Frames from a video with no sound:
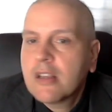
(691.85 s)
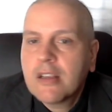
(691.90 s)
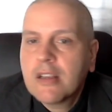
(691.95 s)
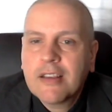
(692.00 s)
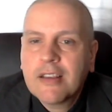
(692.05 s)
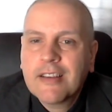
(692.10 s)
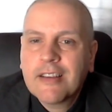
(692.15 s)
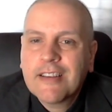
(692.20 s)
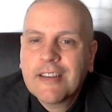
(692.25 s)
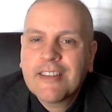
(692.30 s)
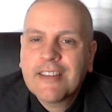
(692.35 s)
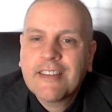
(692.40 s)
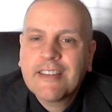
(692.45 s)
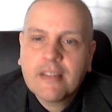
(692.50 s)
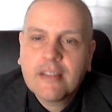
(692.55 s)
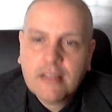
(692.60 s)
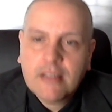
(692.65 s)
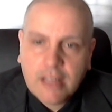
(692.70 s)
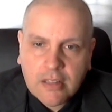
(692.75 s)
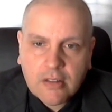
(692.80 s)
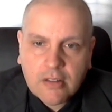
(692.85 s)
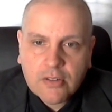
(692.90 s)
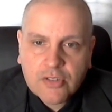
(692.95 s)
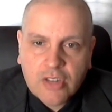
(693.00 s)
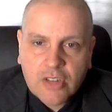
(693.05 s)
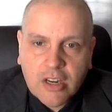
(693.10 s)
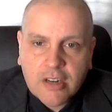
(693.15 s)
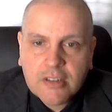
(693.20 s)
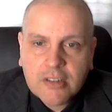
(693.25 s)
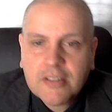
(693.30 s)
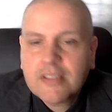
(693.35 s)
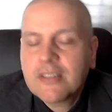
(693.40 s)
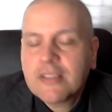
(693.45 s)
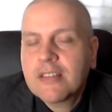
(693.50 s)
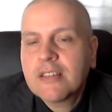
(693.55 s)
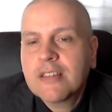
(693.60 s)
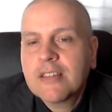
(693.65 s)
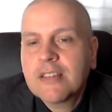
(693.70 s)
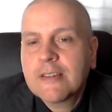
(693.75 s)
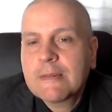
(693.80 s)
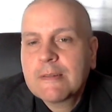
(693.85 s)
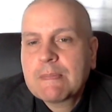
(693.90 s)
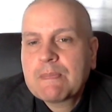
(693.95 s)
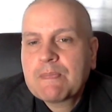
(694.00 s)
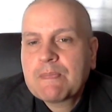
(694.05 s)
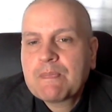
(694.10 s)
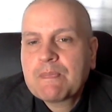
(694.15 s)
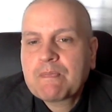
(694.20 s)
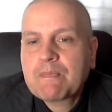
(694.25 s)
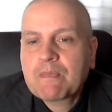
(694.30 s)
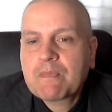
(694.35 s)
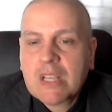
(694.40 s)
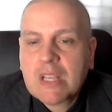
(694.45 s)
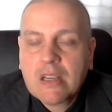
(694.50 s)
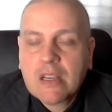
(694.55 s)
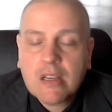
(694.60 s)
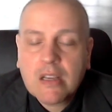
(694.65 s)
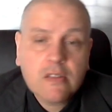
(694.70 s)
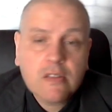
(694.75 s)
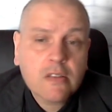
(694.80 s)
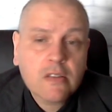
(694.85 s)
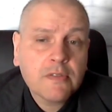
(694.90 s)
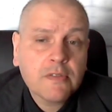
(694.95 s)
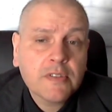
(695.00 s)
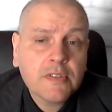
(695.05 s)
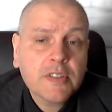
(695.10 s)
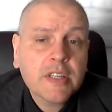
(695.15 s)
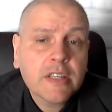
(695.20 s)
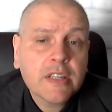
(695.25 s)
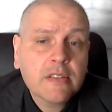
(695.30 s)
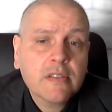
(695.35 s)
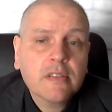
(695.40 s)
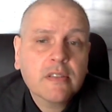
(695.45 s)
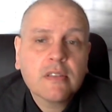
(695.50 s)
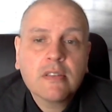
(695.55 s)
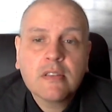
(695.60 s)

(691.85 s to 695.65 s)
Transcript: natal charts, I discovered that